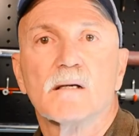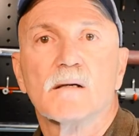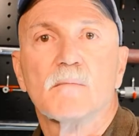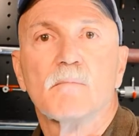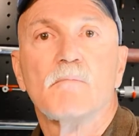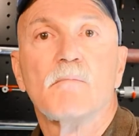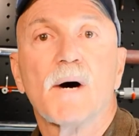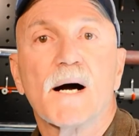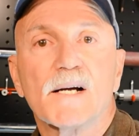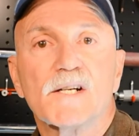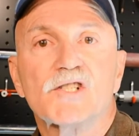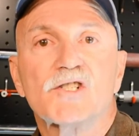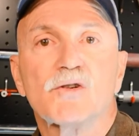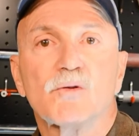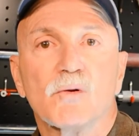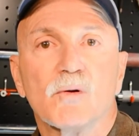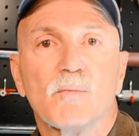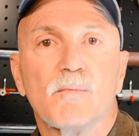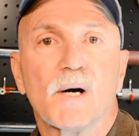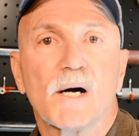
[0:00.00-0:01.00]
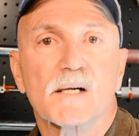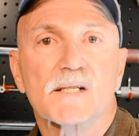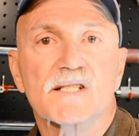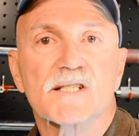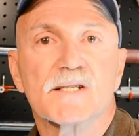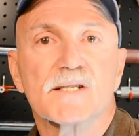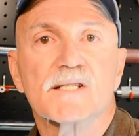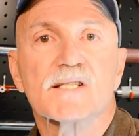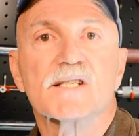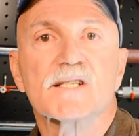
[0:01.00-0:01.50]
My
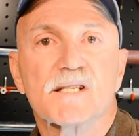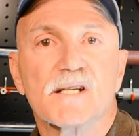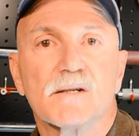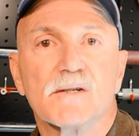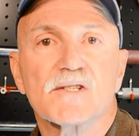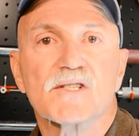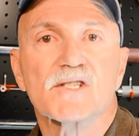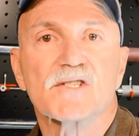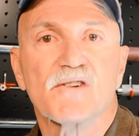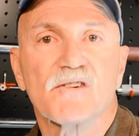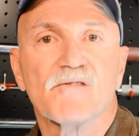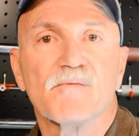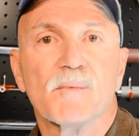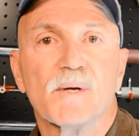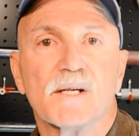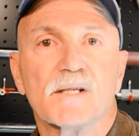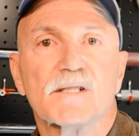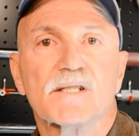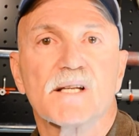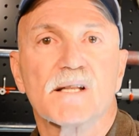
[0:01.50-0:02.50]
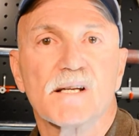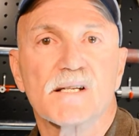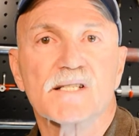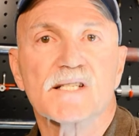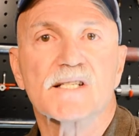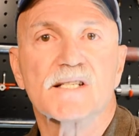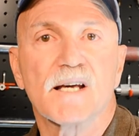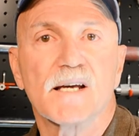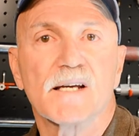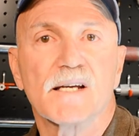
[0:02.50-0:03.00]
toolboxes still serve me to
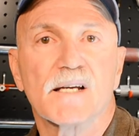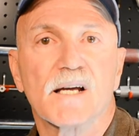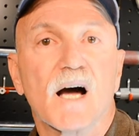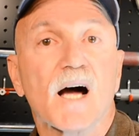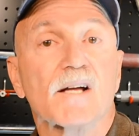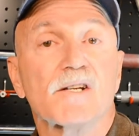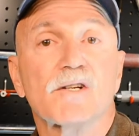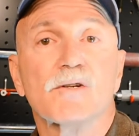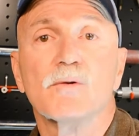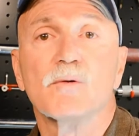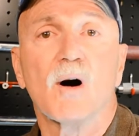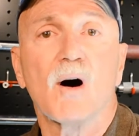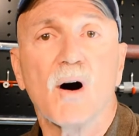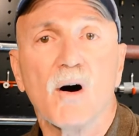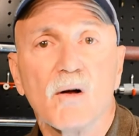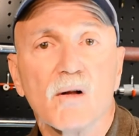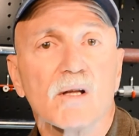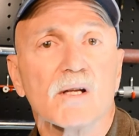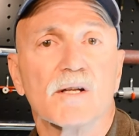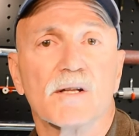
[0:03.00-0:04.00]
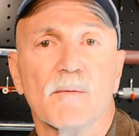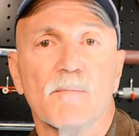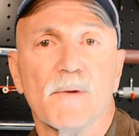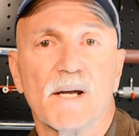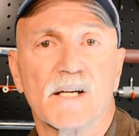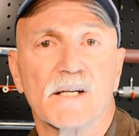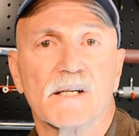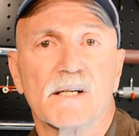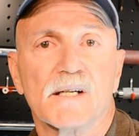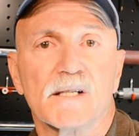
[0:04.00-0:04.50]
this day. I do all of the
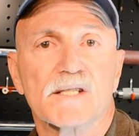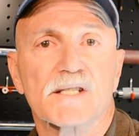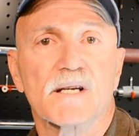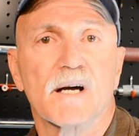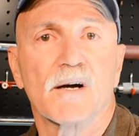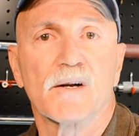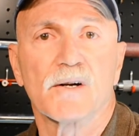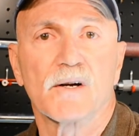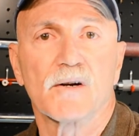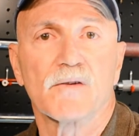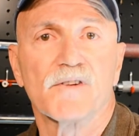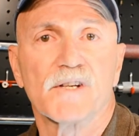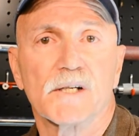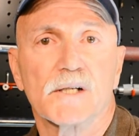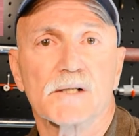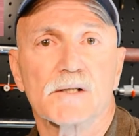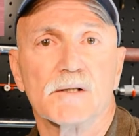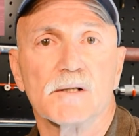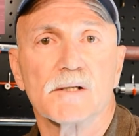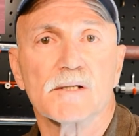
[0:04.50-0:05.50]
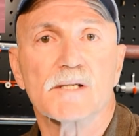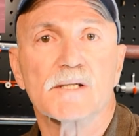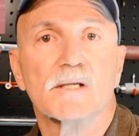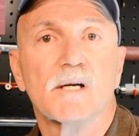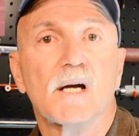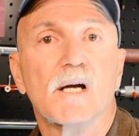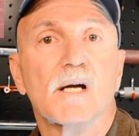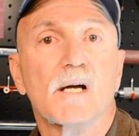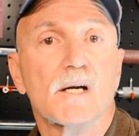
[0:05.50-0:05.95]
maintenance on our vehicles.